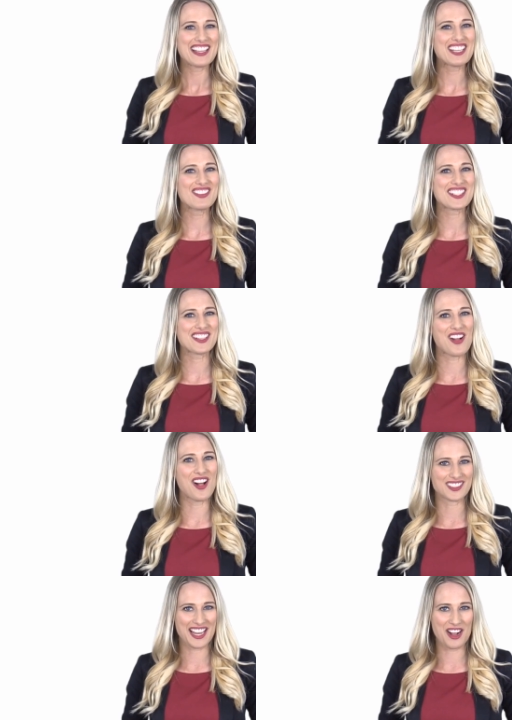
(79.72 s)
Give us a
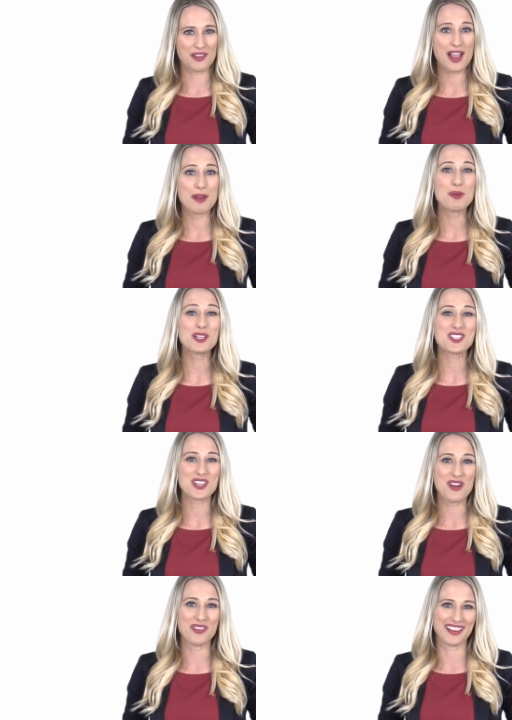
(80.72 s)
call now and book a
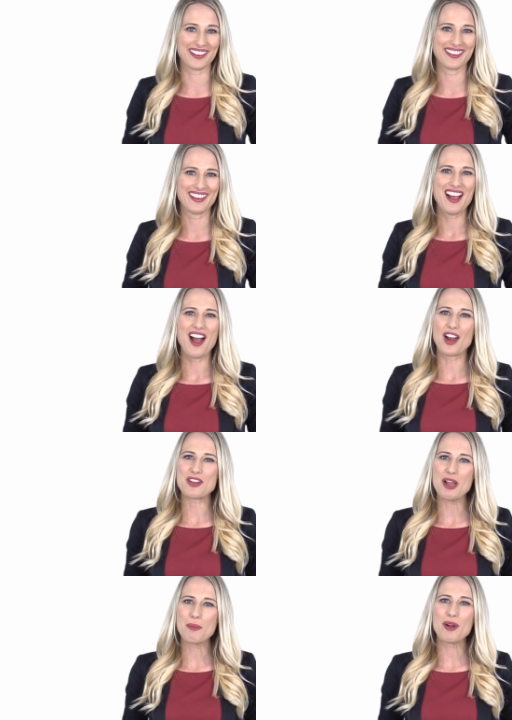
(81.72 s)
showing. Our
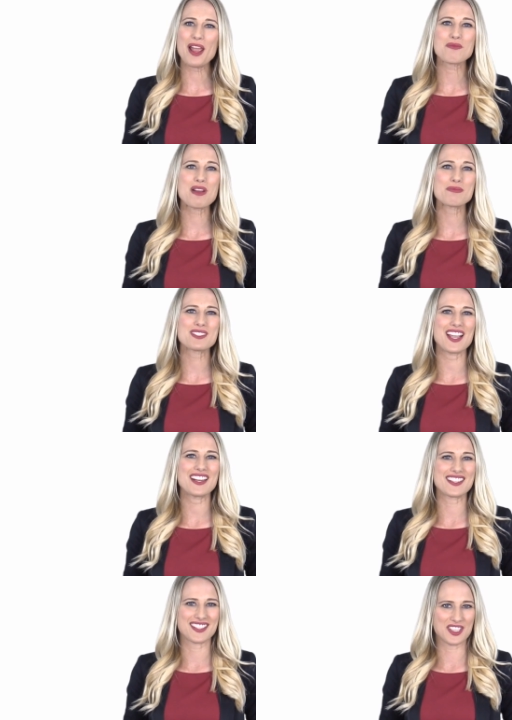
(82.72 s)
number and
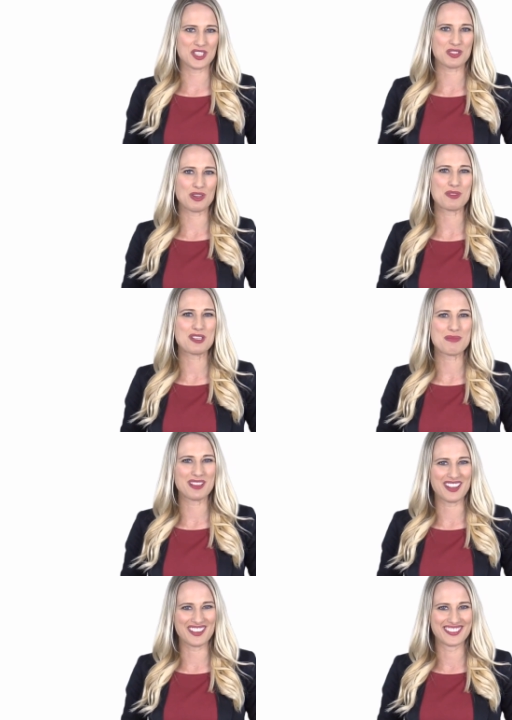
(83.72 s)
website is in the description
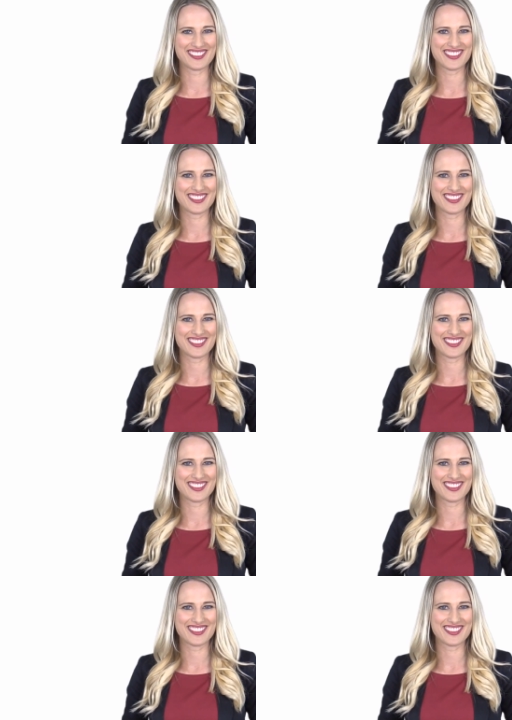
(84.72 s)
below.